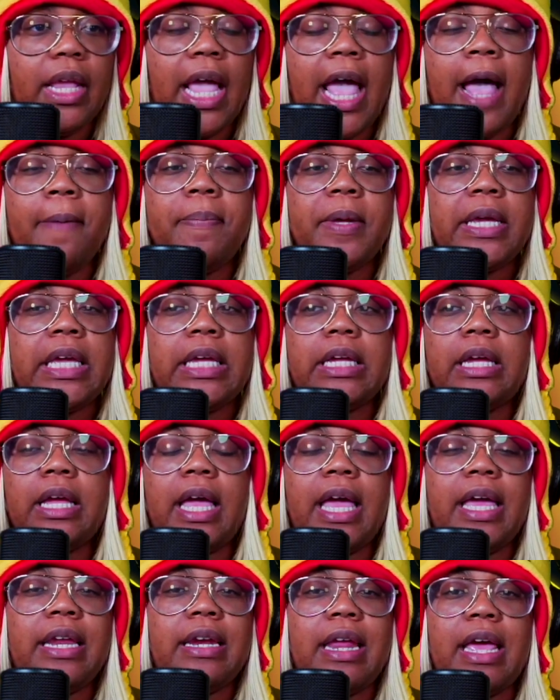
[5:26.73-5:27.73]
Epic
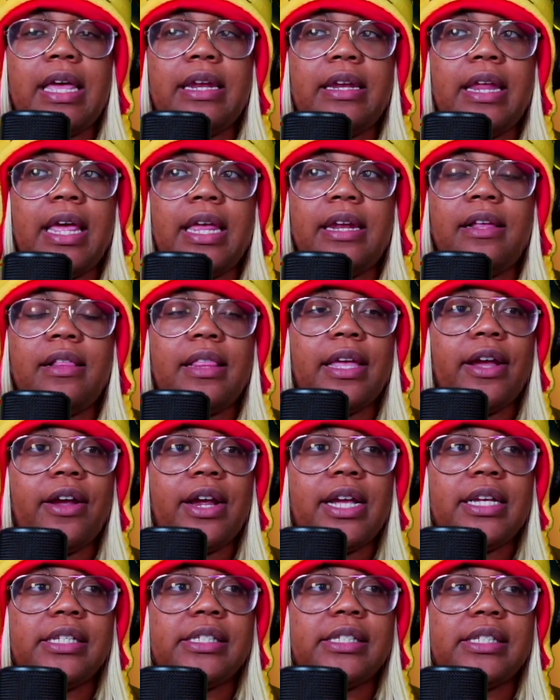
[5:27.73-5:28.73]
and
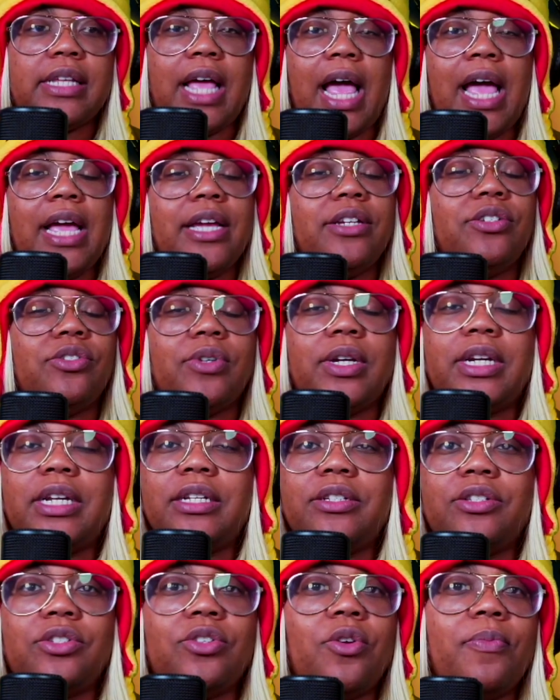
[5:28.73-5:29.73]
hilarious. I enjoyed
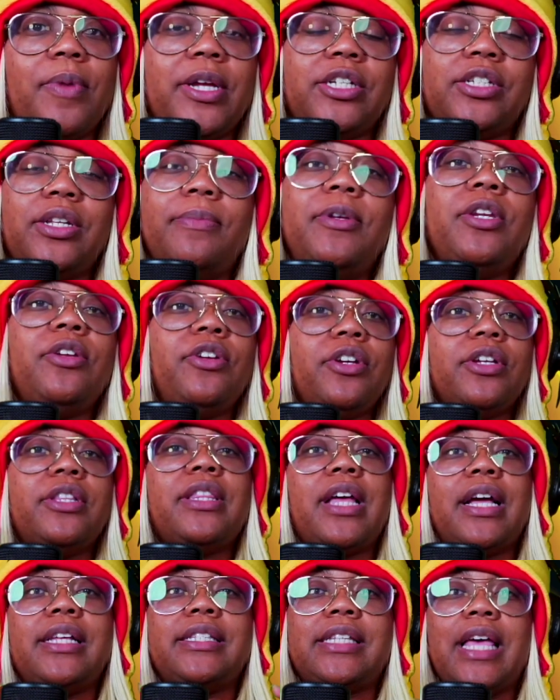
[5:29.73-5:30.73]
it so much. Let me know your
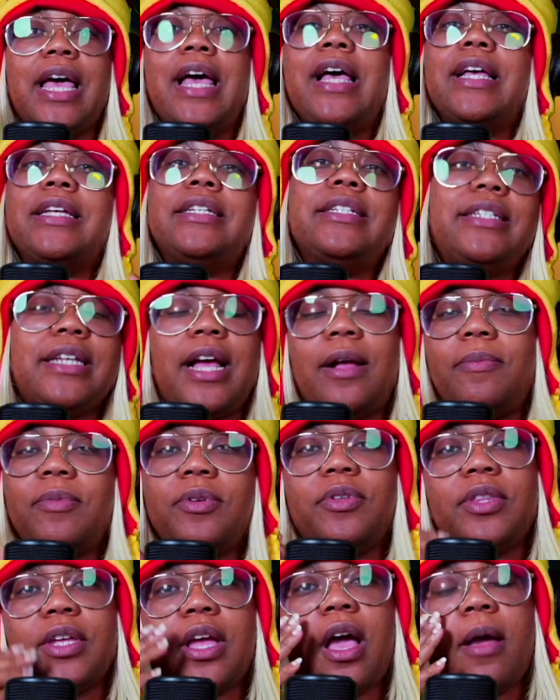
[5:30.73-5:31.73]
thoughts down
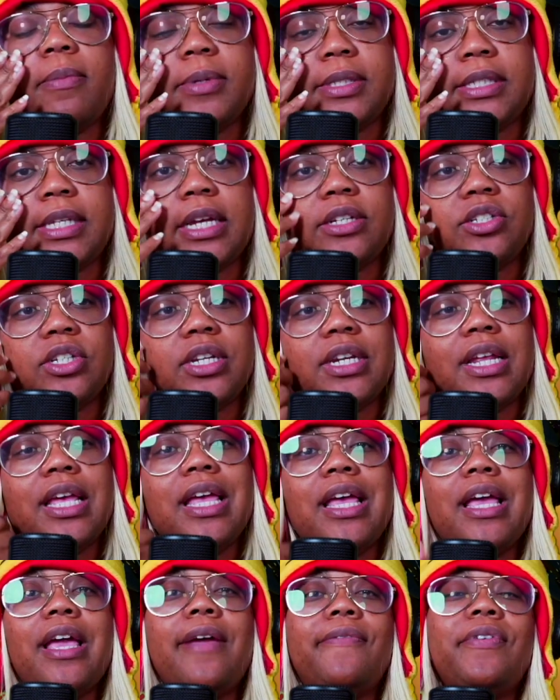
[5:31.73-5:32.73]
below in the comment section.
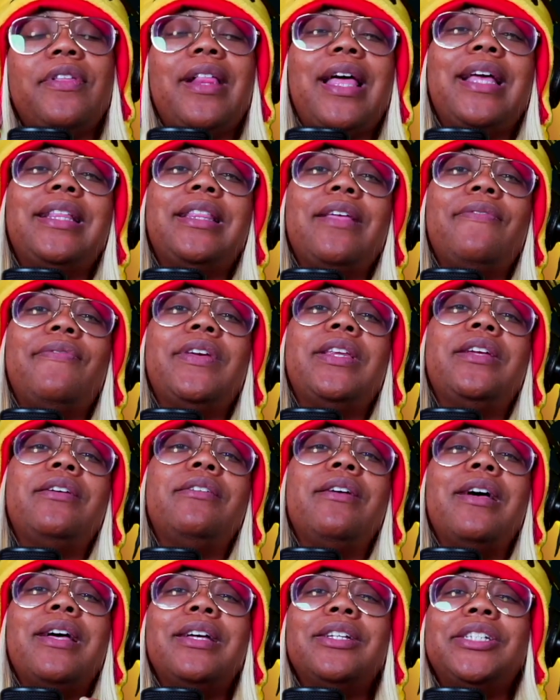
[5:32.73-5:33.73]
If you like that
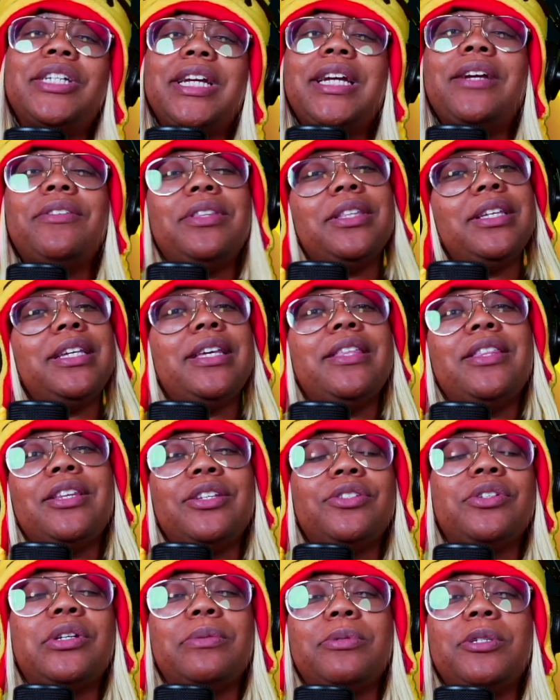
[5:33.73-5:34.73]
video, check out the link in the
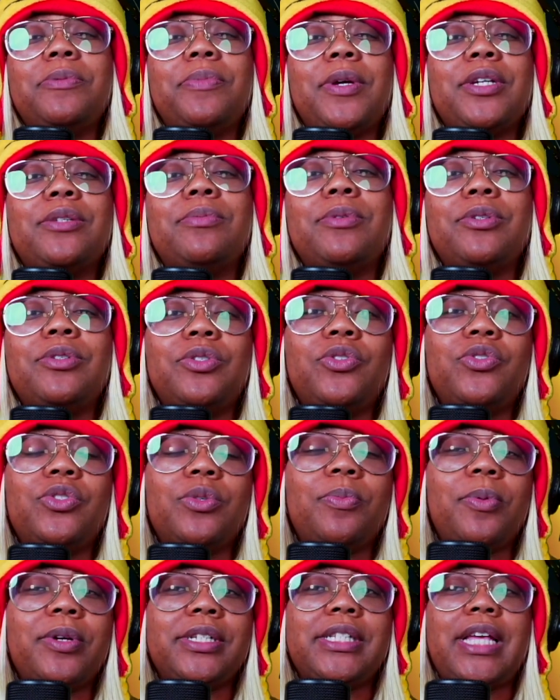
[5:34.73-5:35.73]
description box below to
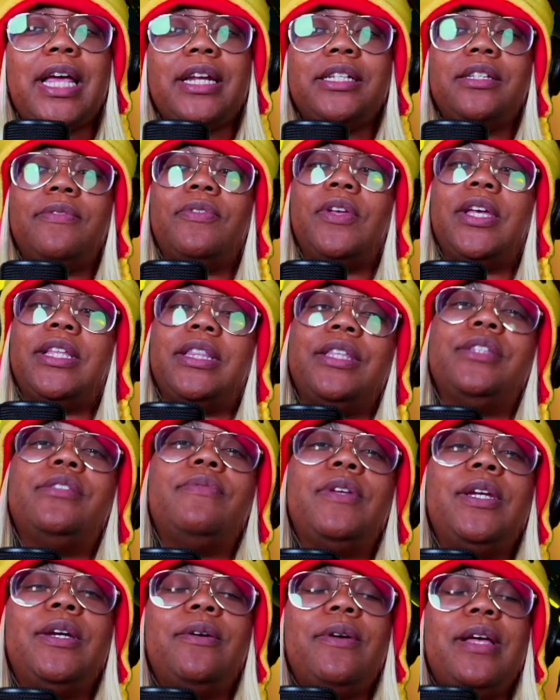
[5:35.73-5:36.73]
support Sadist. If you like this
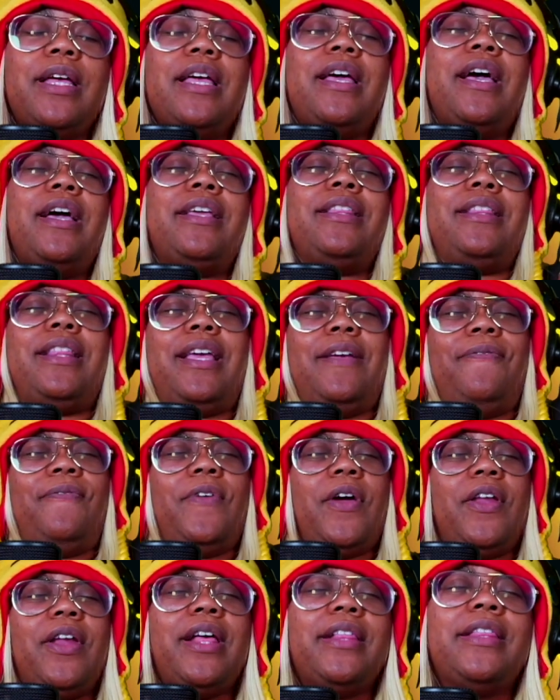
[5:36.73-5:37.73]
video, like the
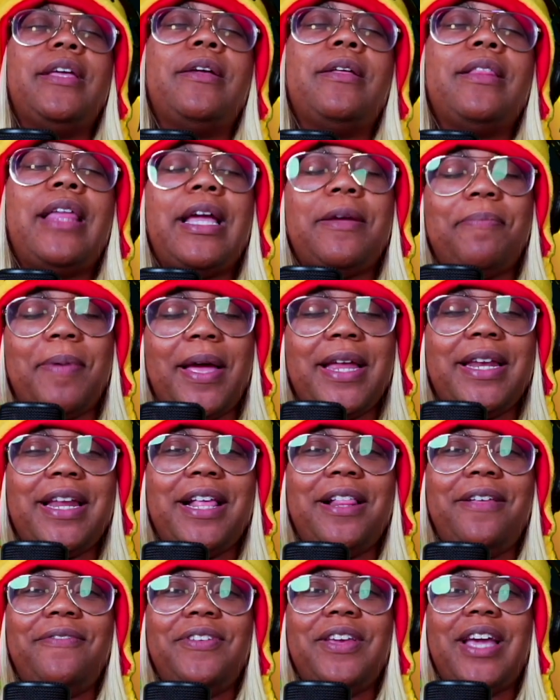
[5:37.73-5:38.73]
life out of that like button.
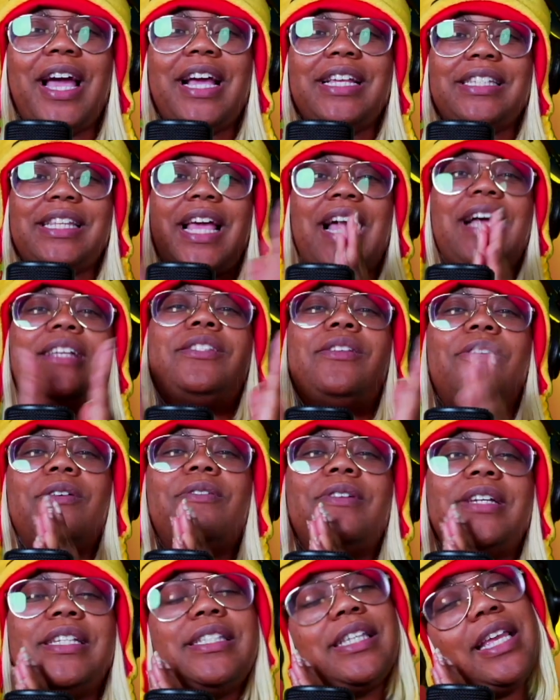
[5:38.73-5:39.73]
I love you guys as
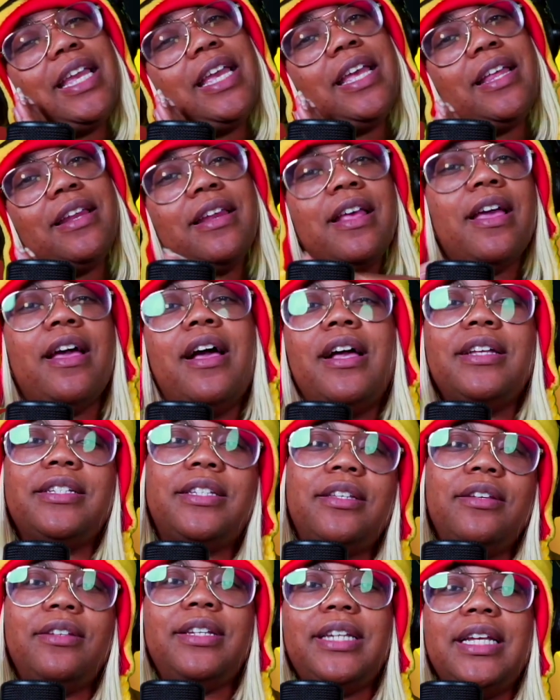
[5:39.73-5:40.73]
always. And
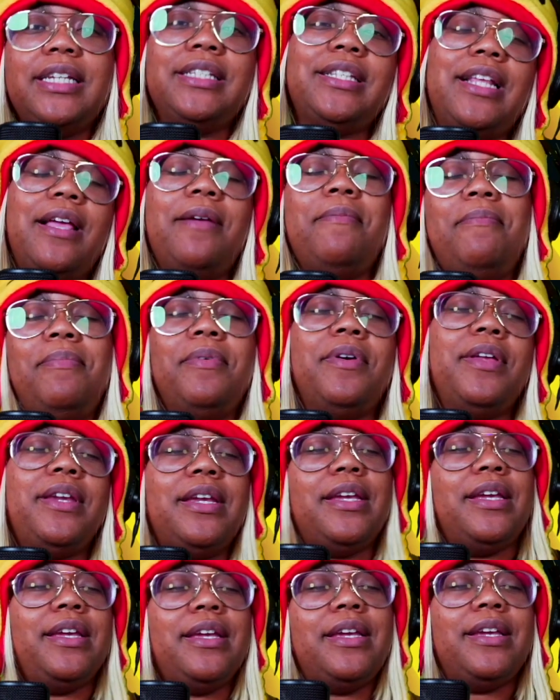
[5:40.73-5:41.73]
until next time,
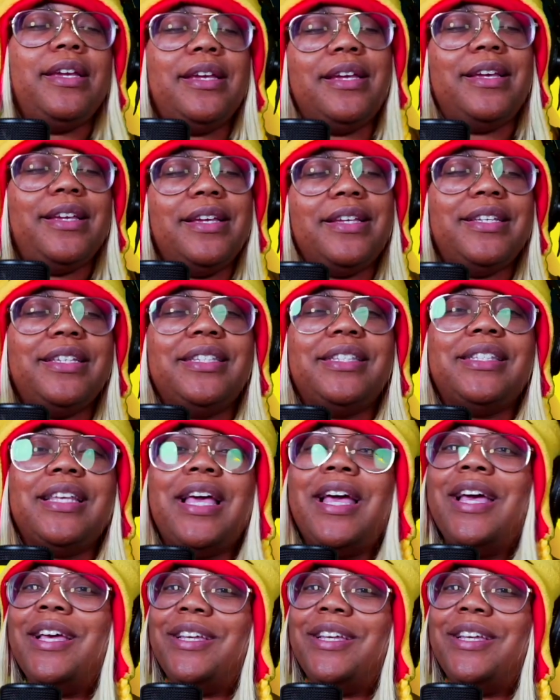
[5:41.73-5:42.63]
buddies.